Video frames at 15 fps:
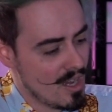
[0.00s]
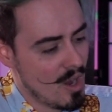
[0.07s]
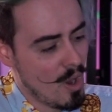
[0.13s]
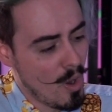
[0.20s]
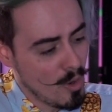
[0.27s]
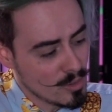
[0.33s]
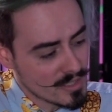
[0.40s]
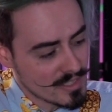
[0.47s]

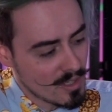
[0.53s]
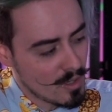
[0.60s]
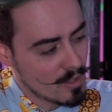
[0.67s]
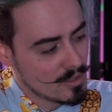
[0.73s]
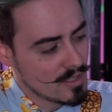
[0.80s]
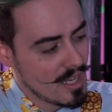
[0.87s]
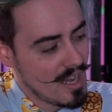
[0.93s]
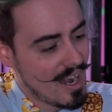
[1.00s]
All in
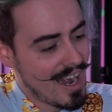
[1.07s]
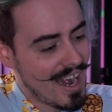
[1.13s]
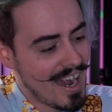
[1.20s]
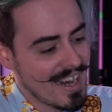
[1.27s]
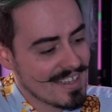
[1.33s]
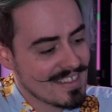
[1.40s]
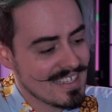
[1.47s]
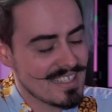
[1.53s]
all,
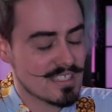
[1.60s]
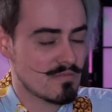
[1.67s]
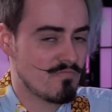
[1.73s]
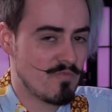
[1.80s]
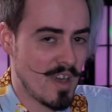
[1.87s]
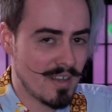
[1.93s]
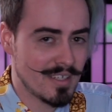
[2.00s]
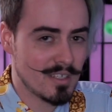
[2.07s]
I think it's
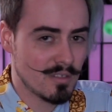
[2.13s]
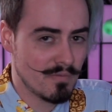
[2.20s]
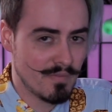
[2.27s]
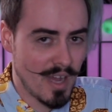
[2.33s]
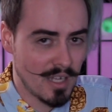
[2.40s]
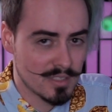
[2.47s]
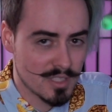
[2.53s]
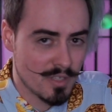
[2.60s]
very good
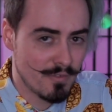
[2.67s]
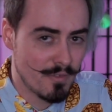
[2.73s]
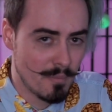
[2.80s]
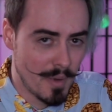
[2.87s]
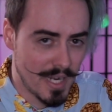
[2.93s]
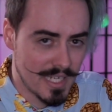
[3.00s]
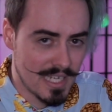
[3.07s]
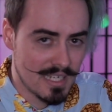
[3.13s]
value for
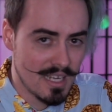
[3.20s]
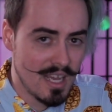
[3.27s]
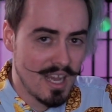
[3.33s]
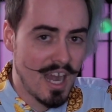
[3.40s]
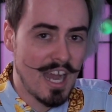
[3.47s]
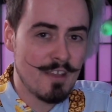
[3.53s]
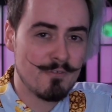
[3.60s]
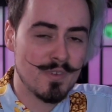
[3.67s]
money.
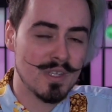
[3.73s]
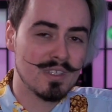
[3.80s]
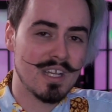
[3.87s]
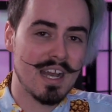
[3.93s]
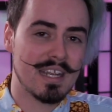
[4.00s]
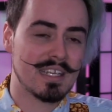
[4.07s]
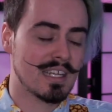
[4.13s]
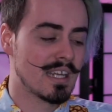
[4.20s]
I feel
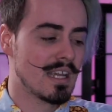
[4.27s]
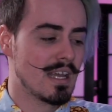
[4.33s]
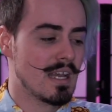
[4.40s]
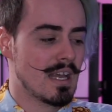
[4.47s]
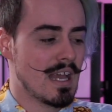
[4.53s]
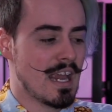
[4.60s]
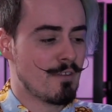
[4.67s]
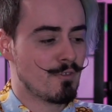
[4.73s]
like
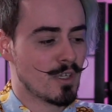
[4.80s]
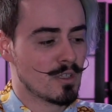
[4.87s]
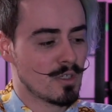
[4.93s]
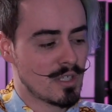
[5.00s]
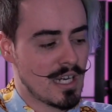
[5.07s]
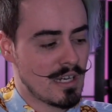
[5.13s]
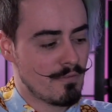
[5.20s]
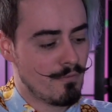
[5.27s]
If you're
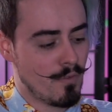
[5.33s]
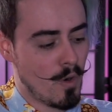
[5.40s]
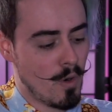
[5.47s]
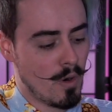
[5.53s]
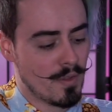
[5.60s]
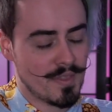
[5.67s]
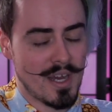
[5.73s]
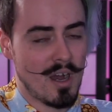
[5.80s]
looking for
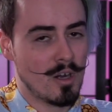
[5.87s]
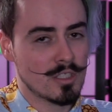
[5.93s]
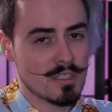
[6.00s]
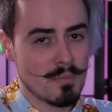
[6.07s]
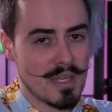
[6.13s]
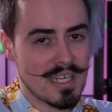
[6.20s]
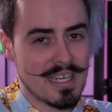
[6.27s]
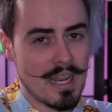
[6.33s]
the
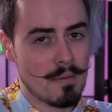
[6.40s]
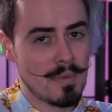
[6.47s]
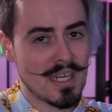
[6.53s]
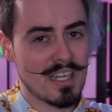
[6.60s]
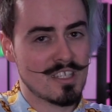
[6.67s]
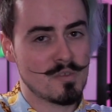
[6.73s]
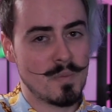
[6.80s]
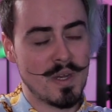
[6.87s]
ultimate gaming
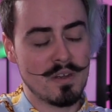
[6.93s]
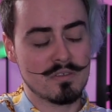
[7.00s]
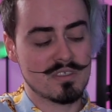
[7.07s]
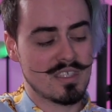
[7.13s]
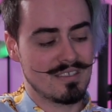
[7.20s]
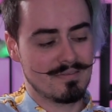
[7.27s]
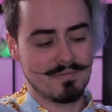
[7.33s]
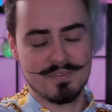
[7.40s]
experience,
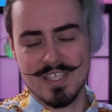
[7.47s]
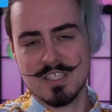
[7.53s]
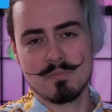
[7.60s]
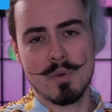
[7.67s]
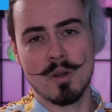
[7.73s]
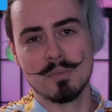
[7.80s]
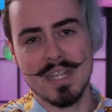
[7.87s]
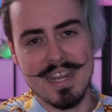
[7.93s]
this
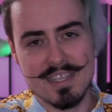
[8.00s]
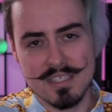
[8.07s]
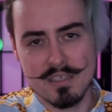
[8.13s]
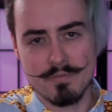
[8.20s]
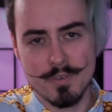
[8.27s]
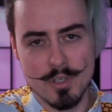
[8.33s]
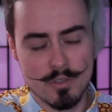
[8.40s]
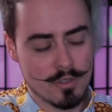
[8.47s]
probably isn't
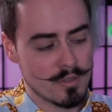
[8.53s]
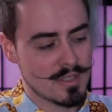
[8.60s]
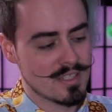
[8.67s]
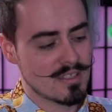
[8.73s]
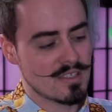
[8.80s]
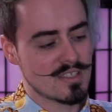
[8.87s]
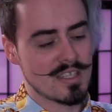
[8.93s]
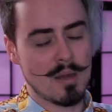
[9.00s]
for you. This
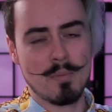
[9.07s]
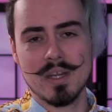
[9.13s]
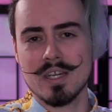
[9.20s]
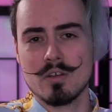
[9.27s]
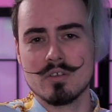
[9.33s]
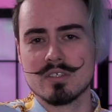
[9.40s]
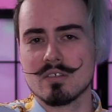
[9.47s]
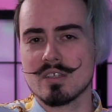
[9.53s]
is someone who
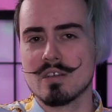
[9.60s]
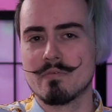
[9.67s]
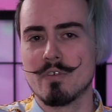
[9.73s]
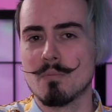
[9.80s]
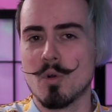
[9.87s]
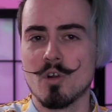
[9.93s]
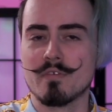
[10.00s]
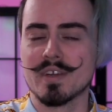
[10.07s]
is looking for
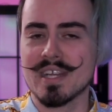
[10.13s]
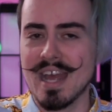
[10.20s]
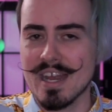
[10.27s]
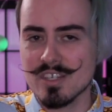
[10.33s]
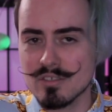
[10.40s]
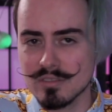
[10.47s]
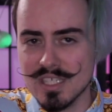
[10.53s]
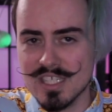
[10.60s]
more of a
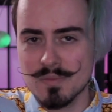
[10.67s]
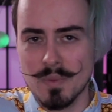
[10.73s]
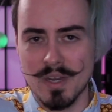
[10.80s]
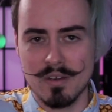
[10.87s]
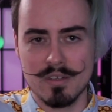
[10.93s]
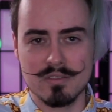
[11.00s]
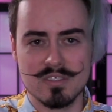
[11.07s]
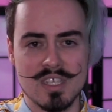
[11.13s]
casual
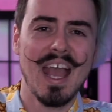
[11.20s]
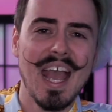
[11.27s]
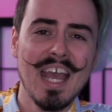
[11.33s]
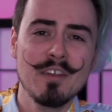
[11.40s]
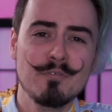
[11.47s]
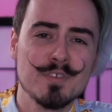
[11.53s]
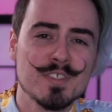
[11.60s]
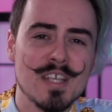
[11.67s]
experience, and
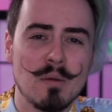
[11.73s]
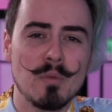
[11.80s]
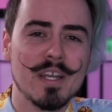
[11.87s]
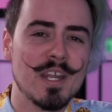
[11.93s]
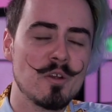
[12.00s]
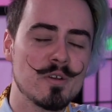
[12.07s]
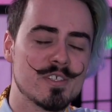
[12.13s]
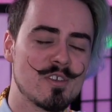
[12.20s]
for someone
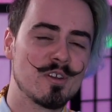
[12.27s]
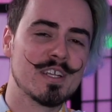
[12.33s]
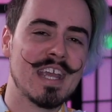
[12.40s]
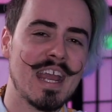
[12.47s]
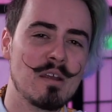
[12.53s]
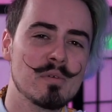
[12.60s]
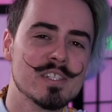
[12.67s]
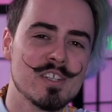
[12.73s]
who is okay
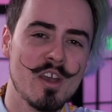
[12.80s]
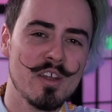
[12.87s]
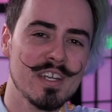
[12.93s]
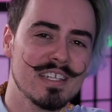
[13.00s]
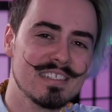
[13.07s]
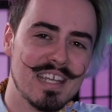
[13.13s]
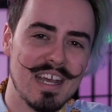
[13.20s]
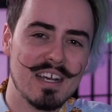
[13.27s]
with turning
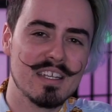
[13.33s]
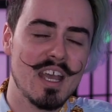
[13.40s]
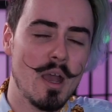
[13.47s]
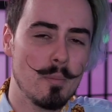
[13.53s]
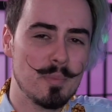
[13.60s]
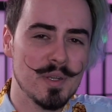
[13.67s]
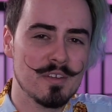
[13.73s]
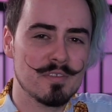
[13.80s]
down a
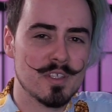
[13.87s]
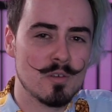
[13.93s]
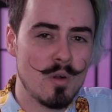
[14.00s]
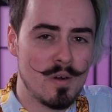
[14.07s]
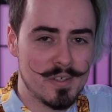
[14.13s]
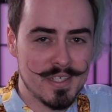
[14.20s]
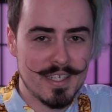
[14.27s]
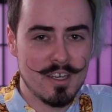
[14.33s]
bit of the
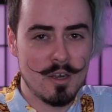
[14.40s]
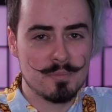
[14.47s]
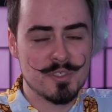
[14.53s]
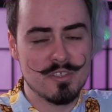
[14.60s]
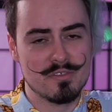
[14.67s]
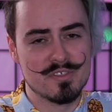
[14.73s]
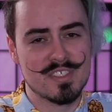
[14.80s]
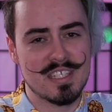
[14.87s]
quality
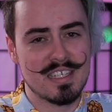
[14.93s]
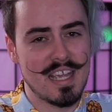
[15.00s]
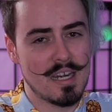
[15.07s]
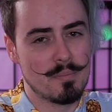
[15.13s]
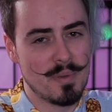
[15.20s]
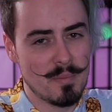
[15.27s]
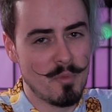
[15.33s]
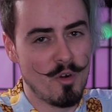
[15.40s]
options to get a
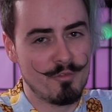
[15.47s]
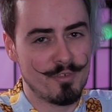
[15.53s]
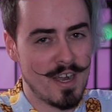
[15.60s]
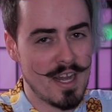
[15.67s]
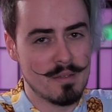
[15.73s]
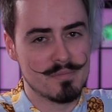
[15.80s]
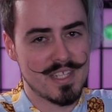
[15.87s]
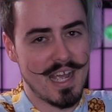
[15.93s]
bit more
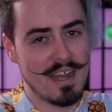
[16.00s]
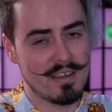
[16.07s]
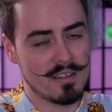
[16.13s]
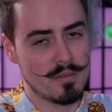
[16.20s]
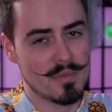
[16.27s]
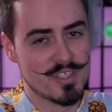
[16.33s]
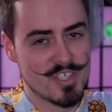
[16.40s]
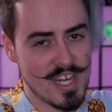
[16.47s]
frames out of the
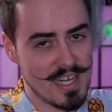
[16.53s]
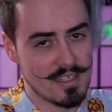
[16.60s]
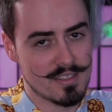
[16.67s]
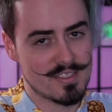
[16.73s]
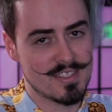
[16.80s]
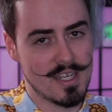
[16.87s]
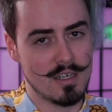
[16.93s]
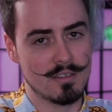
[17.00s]
machine
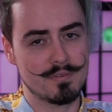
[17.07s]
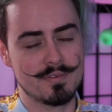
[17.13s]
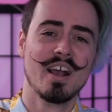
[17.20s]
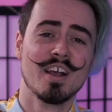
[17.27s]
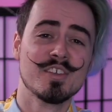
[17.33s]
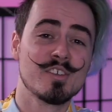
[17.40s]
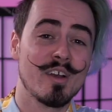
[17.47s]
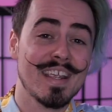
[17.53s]
itself.
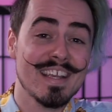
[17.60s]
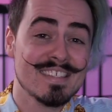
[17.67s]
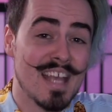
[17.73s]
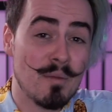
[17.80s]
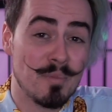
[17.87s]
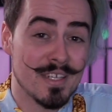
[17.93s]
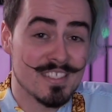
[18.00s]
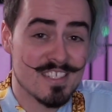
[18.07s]
So I guess that
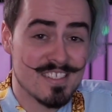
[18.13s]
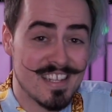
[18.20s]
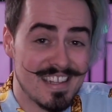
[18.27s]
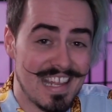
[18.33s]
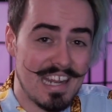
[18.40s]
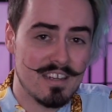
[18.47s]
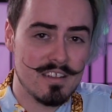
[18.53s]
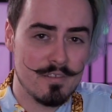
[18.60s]
brings us to the
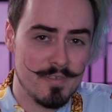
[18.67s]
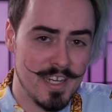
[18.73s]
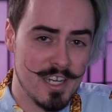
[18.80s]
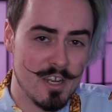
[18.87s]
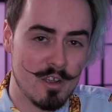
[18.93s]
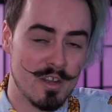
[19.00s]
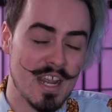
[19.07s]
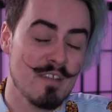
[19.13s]
end of the
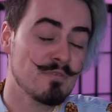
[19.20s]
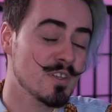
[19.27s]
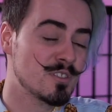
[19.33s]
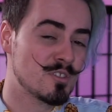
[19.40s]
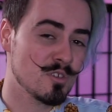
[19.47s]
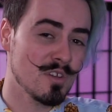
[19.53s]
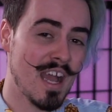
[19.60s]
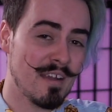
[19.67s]
video. If you
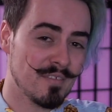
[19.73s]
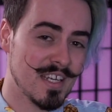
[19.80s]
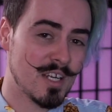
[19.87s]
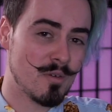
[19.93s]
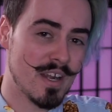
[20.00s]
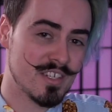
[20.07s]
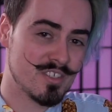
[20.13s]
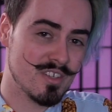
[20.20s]
do have any
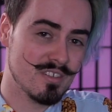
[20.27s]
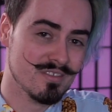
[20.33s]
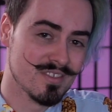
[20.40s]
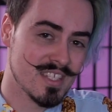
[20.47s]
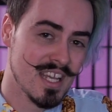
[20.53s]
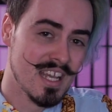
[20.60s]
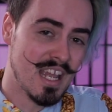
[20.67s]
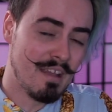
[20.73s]
questions,
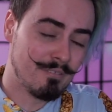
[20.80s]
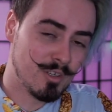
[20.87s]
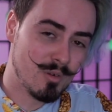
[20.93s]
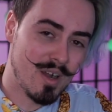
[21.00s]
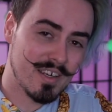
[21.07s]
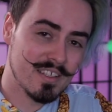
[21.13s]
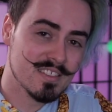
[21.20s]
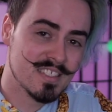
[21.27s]
if you are
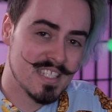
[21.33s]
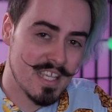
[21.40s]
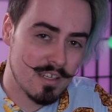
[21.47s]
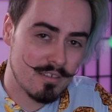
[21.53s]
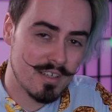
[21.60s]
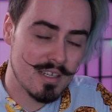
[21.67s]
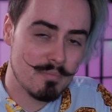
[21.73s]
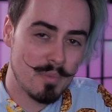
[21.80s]

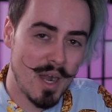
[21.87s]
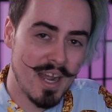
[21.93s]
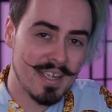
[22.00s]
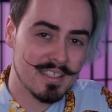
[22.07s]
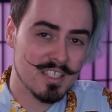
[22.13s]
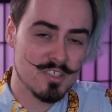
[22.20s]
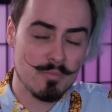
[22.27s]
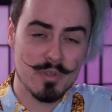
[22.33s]
considering buying
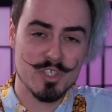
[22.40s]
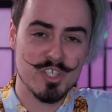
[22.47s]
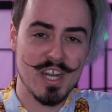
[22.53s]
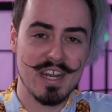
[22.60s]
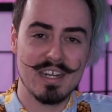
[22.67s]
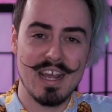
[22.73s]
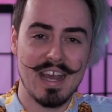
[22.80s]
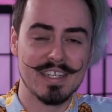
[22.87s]
this
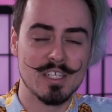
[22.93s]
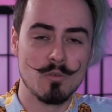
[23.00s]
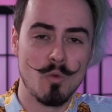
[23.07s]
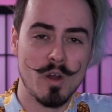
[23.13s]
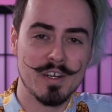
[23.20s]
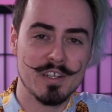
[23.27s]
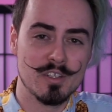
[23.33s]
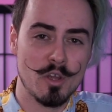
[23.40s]
machine and you want
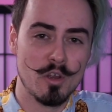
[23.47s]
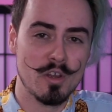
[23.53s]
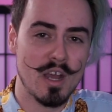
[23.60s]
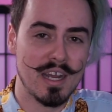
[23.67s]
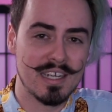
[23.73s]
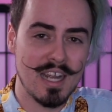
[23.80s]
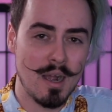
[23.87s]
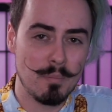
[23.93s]
to know a
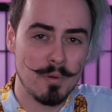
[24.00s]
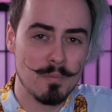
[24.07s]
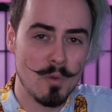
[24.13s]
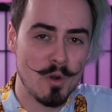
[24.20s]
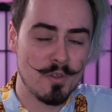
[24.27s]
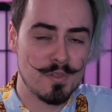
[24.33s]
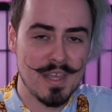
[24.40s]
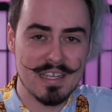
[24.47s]
couple more
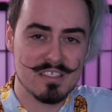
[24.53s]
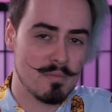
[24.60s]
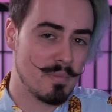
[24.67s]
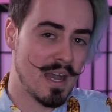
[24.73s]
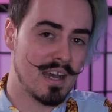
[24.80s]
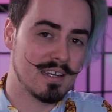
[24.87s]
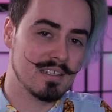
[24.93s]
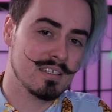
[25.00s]
things
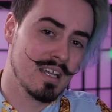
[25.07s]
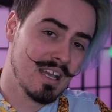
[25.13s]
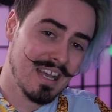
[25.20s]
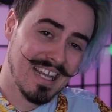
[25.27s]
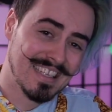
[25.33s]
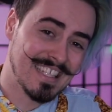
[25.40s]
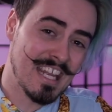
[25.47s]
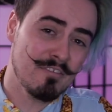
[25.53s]
about it,
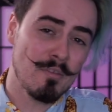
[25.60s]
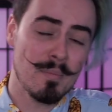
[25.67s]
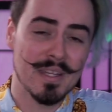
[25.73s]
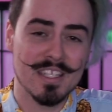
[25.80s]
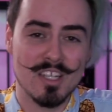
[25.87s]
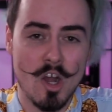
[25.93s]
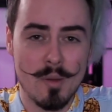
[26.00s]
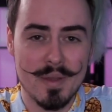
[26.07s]
leave them in the
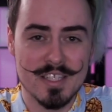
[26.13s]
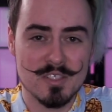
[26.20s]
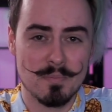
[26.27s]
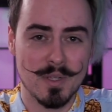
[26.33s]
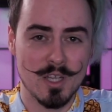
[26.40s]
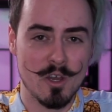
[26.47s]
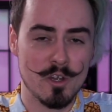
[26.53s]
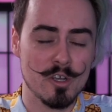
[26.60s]
comments
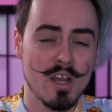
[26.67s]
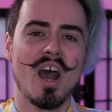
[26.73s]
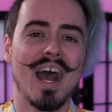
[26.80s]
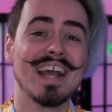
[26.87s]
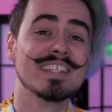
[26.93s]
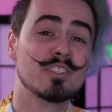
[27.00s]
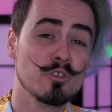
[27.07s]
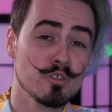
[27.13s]
below. I
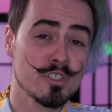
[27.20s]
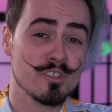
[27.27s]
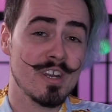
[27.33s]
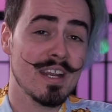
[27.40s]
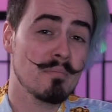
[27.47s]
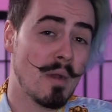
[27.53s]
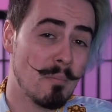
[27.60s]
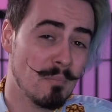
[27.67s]
do
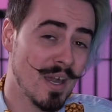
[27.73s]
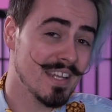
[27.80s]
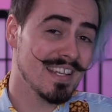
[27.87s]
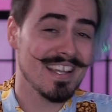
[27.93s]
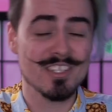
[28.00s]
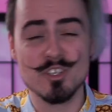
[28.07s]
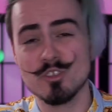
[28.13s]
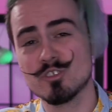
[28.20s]
stream Monday,
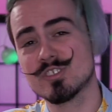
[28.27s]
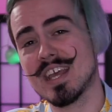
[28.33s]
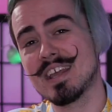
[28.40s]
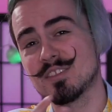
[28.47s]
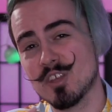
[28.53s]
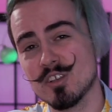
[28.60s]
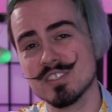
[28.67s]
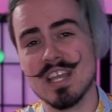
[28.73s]
Tuesday,
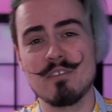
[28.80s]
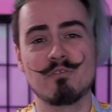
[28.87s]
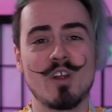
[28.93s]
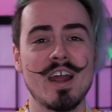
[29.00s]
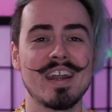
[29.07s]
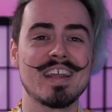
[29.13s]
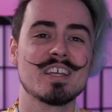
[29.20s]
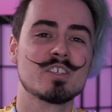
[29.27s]
Thursday,
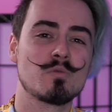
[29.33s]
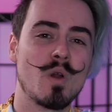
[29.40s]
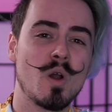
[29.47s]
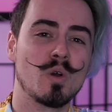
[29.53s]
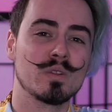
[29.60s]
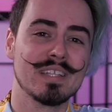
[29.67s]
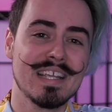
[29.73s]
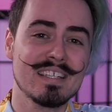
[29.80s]
Friday as
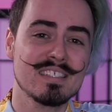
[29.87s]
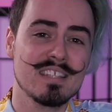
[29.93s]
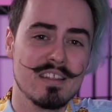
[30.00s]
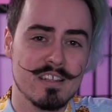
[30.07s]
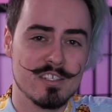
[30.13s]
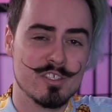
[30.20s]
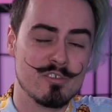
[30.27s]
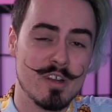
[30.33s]
well. Links in the
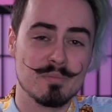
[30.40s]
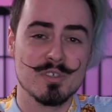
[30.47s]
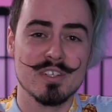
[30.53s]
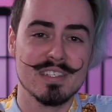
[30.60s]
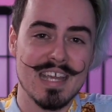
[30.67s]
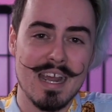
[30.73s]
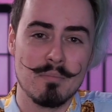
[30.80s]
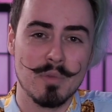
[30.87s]
description
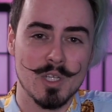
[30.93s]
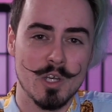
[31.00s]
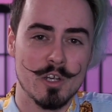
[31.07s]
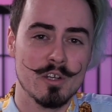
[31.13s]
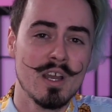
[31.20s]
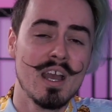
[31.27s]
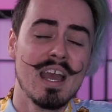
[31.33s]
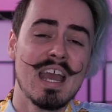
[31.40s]
down below.
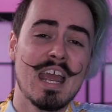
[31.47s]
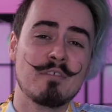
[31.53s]
If